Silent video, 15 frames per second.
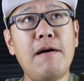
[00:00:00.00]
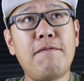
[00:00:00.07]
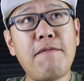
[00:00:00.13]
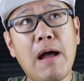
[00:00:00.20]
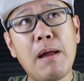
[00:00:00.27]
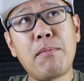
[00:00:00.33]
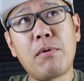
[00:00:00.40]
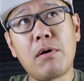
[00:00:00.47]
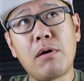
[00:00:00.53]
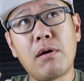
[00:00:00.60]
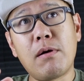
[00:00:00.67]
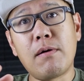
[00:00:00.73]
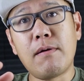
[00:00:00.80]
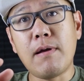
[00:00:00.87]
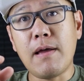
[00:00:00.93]

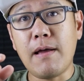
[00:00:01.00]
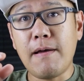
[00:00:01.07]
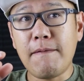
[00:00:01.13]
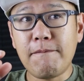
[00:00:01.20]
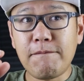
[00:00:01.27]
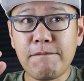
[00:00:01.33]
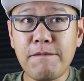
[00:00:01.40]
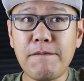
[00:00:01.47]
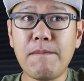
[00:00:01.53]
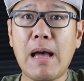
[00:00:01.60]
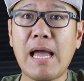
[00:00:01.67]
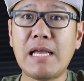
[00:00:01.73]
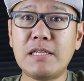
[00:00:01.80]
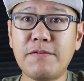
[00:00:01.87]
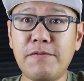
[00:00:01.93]
fiber
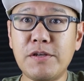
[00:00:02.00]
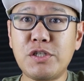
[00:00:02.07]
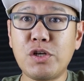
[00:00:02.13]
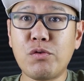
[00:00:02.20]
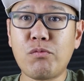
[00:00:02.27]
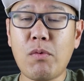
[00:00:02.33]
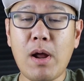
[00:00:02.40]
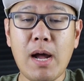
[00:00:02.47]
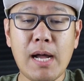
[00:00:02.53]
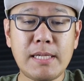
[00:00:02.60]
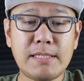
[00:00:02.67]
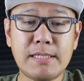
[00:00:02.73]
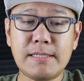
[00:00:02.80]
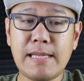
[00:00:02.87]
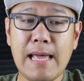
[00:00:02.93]
ice fishing
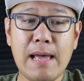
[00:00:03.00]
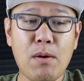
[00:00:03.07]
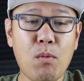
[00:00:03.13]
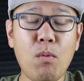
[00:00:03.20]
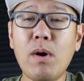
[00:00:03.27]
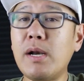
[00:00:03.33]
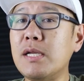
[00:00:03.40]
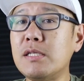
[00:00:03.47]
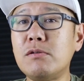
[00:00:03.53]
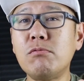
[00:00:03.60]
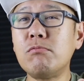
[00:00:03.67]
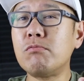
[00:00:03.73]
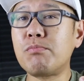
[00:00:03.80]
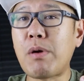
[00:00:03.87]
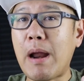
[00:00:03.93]
rods, is that one is
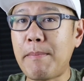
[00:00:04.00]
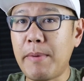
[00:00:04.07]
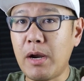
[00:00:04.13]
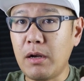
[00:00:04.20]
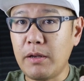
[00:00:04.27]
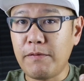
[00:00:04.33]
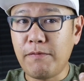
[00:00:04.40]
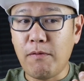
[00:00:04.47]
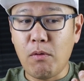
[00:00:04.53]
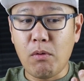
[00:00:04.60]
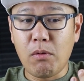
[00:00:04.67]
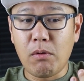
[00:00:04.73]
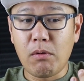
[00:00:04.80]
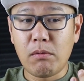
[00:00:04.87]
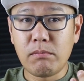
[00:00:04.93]
primarily
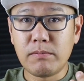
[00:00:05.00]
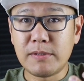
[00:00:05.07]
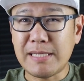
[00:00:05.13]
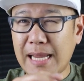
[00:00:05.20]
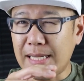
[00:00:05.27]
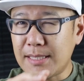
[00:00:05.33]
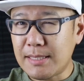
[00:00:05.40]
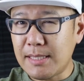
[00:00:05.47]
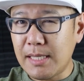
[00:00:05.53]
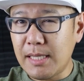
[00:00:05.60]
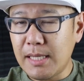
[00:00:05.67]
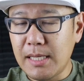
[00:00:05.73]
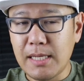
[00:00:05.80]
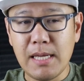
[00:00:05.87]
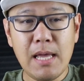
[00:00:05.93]
for
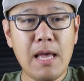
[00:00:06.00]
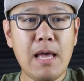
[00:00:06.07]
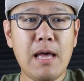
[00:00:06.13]
sightseeing,